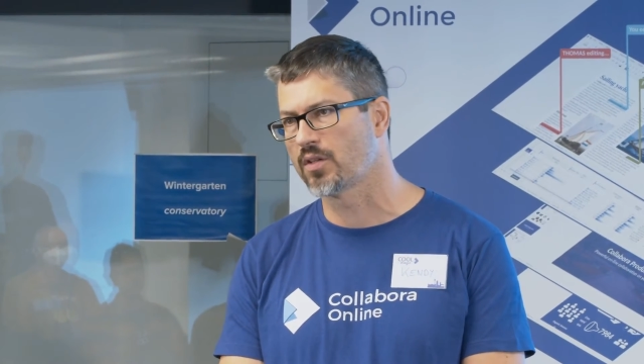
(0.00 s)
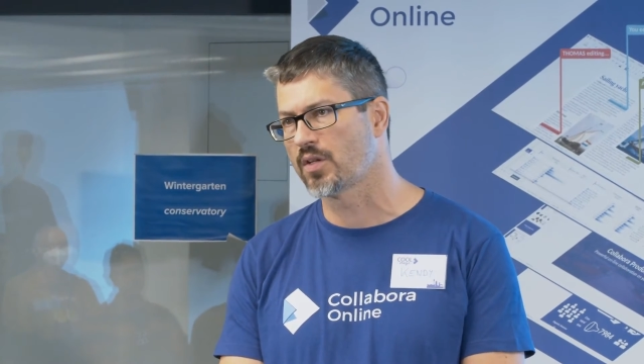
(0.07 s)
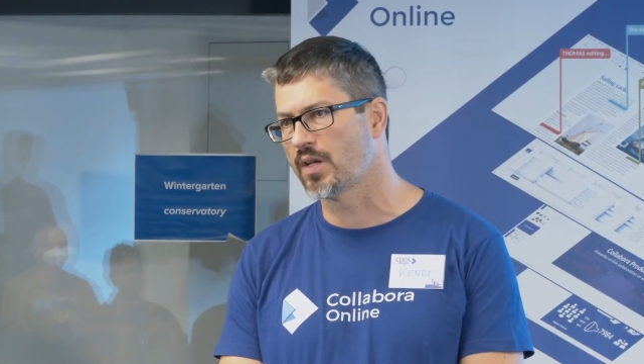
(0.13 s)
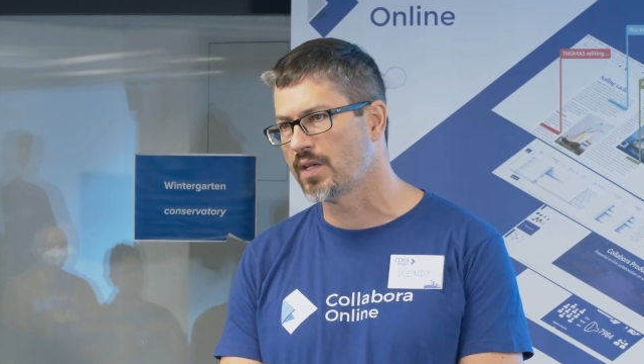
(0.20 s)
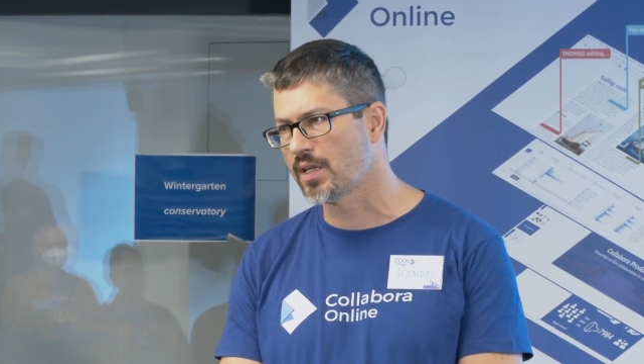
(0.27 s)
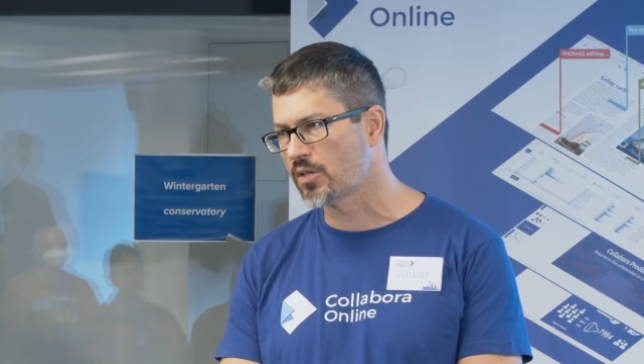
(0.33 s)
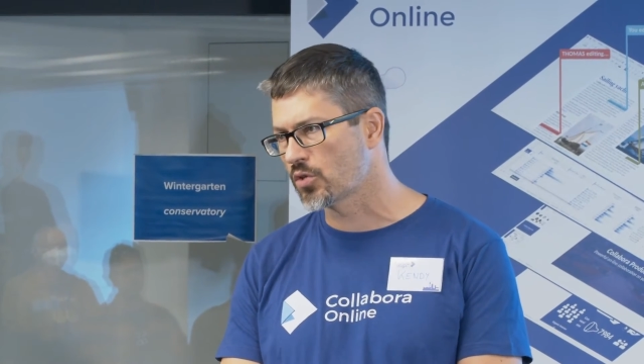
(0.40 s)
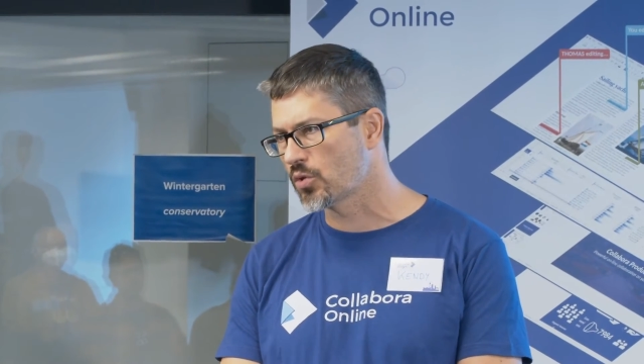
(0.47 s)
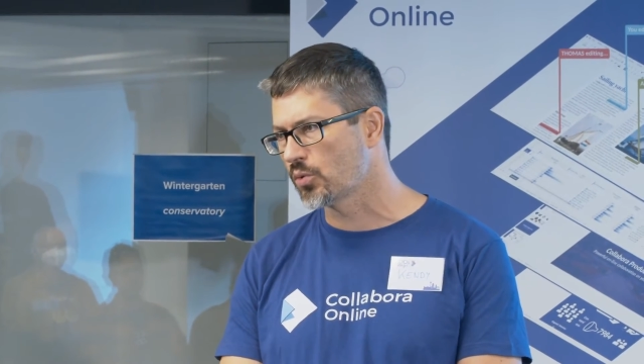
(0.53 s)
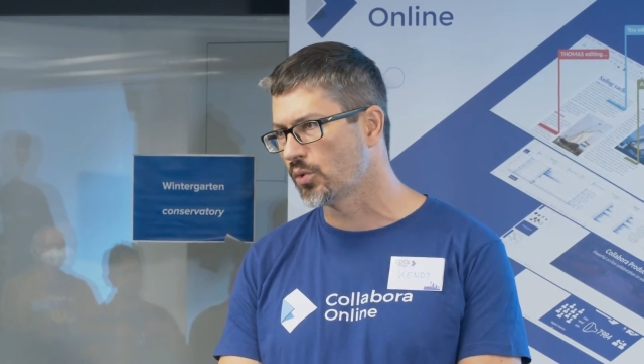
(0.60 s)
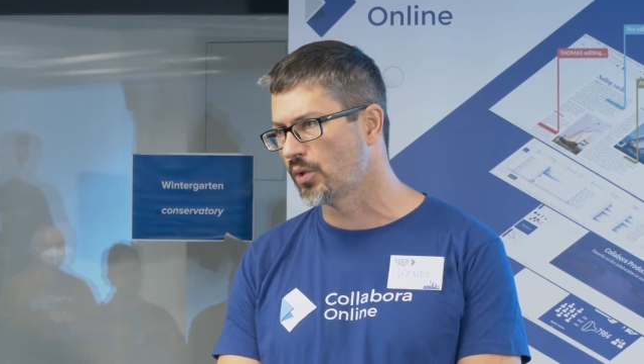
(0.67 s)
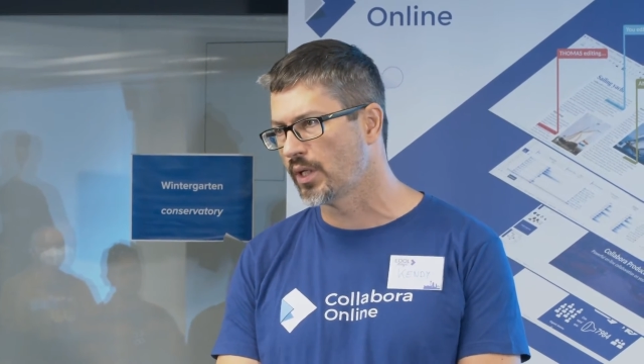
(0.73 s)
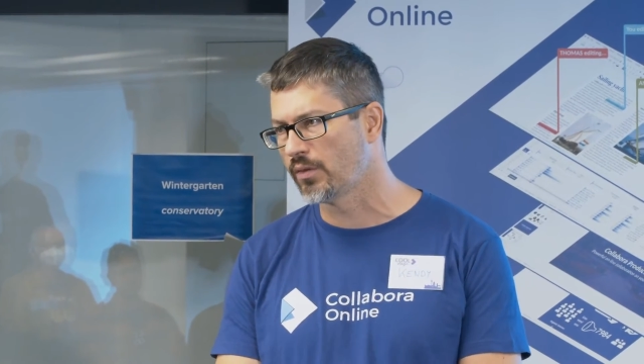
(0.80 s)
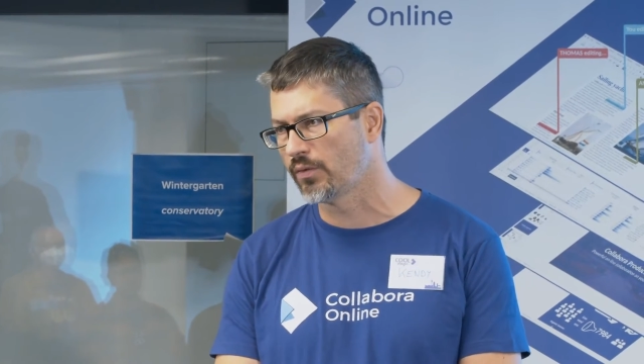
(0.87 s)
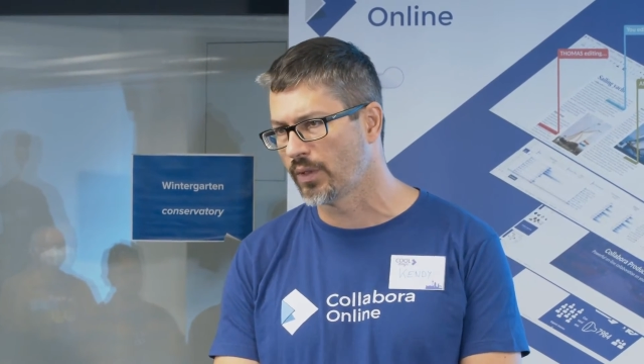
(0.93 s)
that
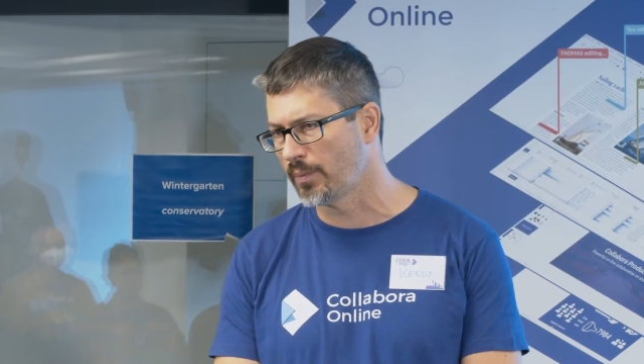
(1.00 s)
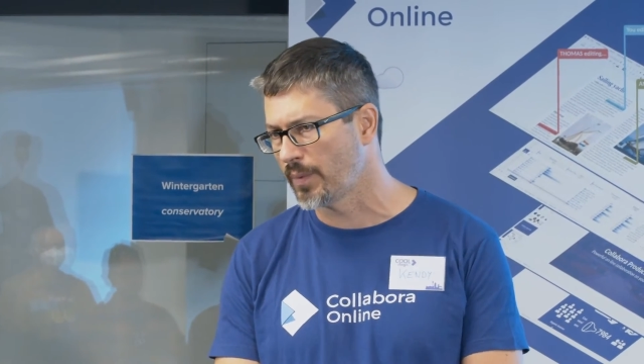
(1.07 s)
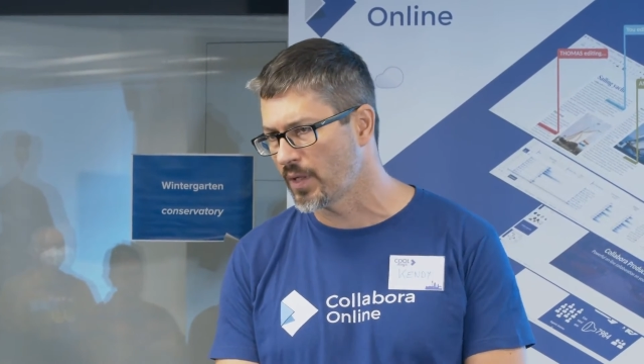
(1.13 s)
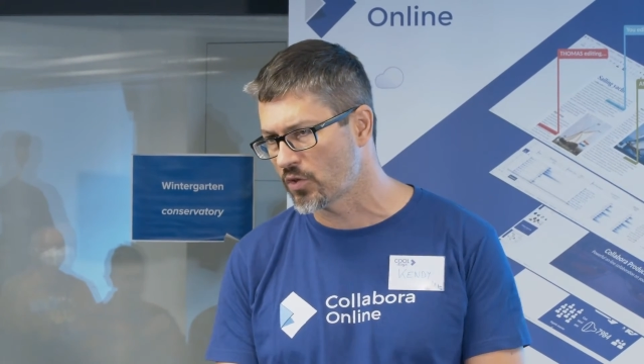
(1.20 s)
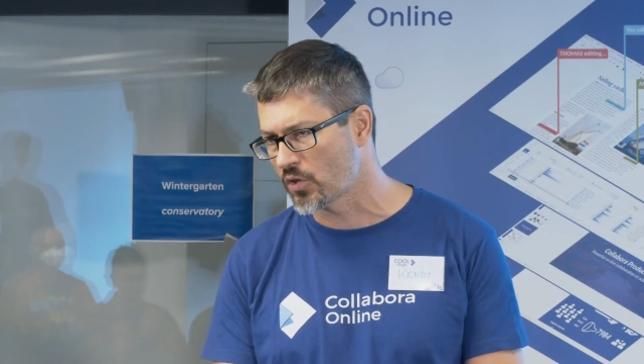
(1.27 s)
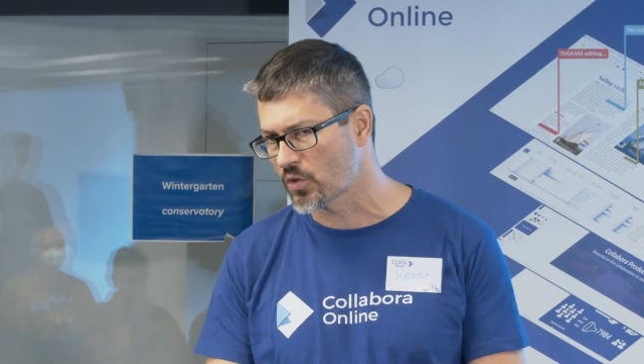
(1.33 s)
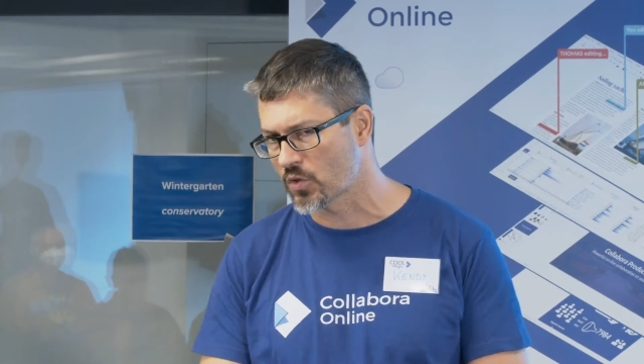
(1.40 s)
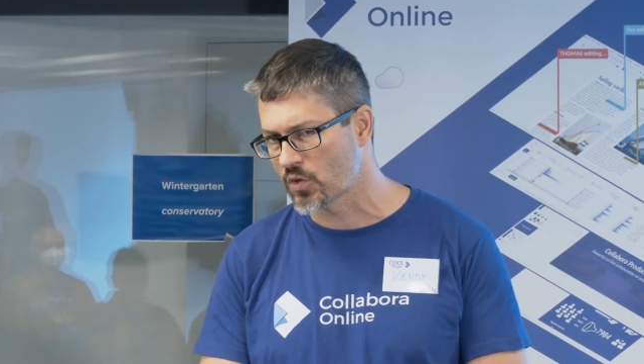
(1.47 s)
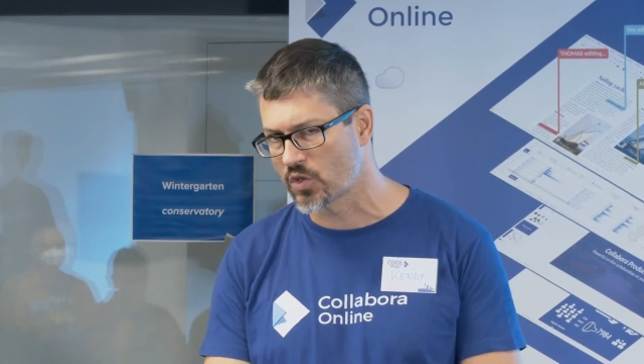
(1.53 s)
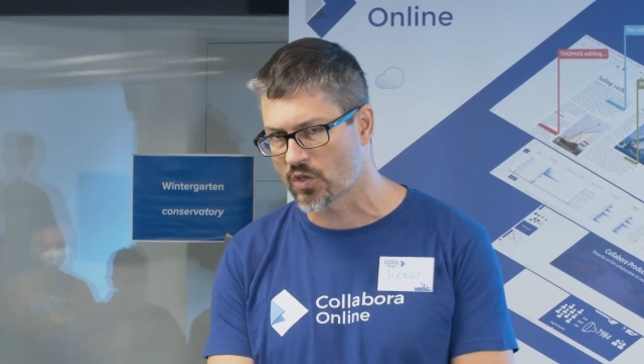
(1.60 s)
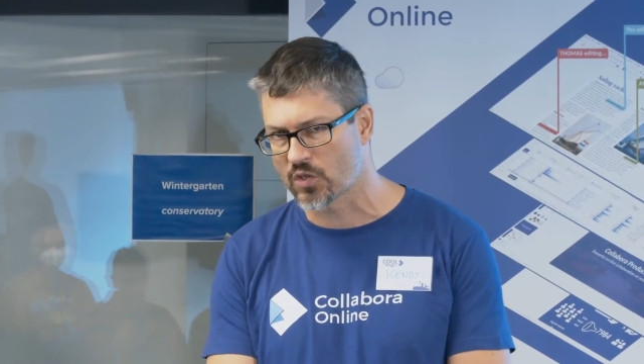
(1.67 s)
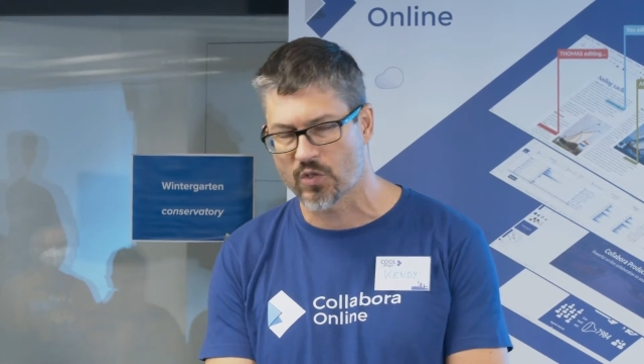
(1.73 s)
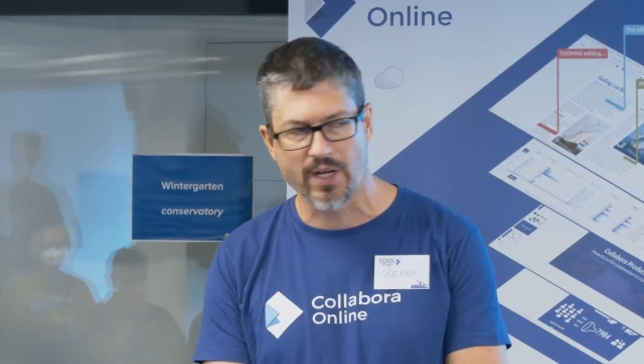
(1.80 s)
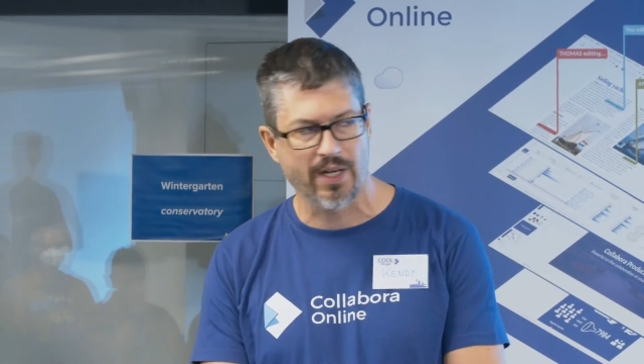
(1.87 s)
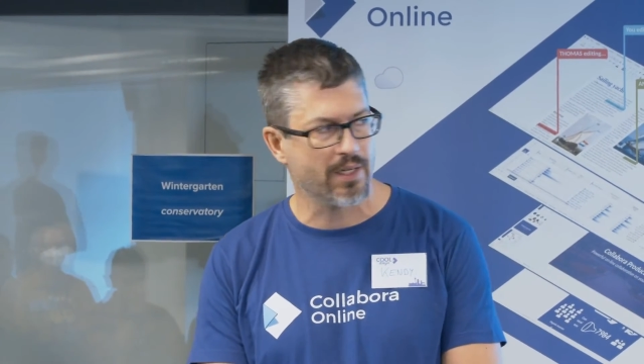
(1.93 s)
soon it will be
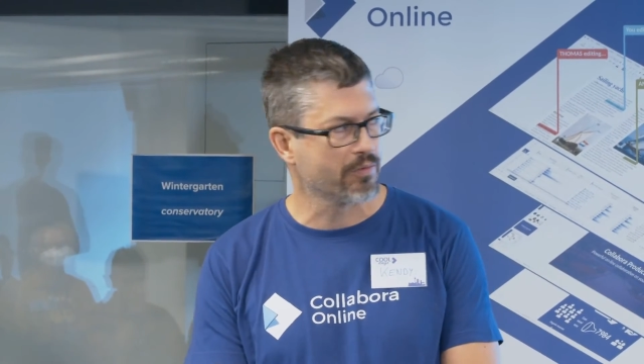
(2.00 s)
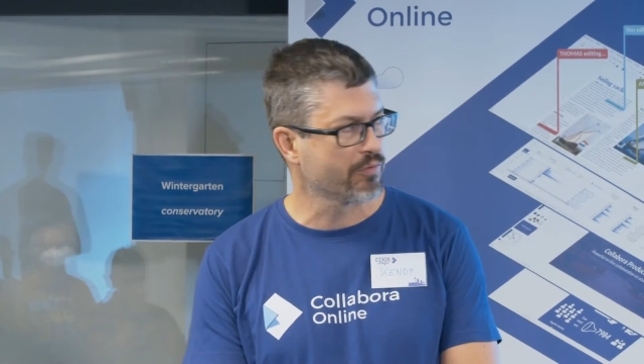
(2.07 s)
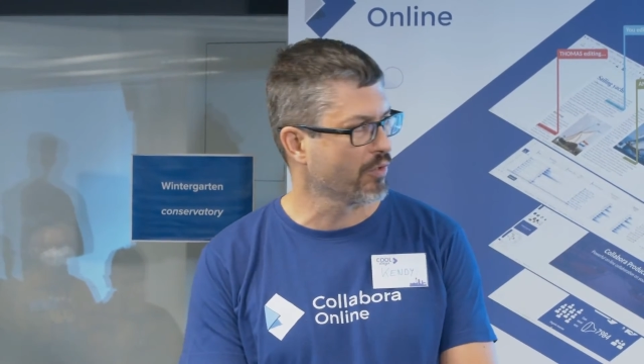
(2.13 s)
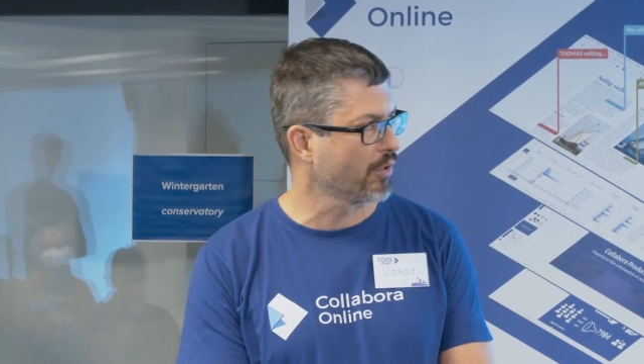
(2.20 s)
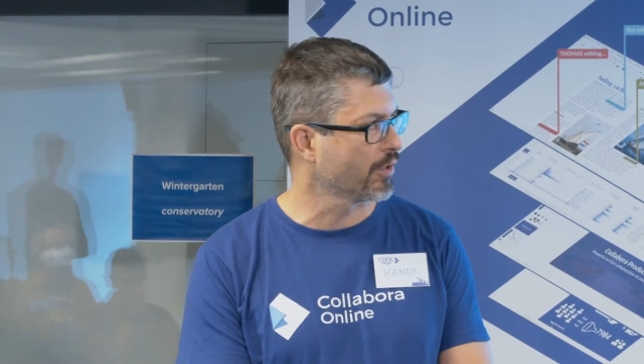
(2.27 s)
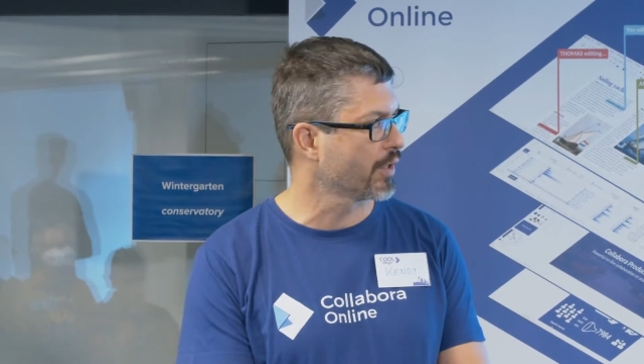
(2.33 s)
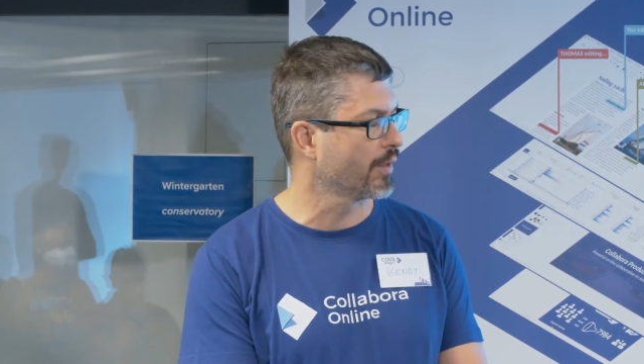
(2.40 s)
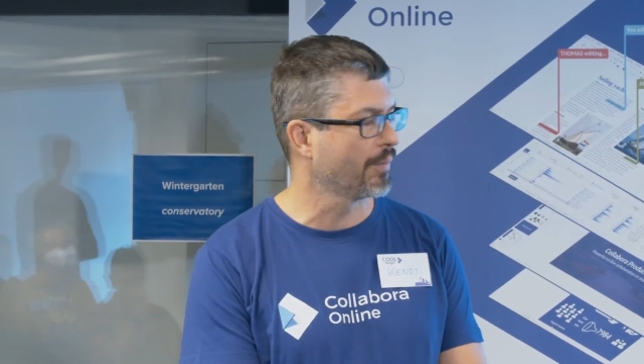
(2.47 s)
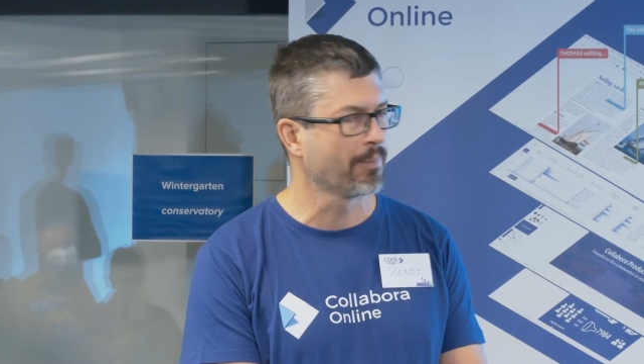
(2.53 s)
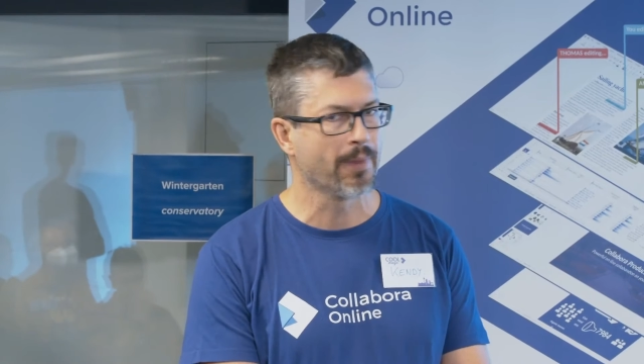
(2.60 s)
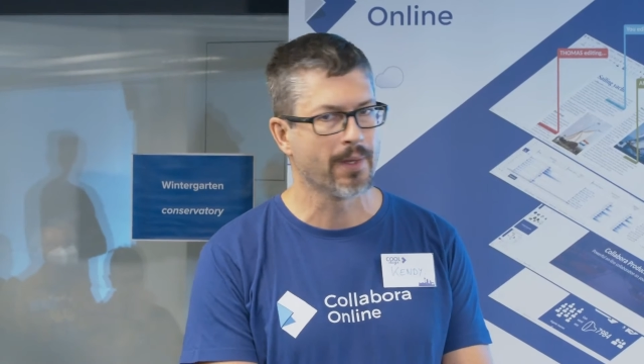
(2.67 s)
just ready for the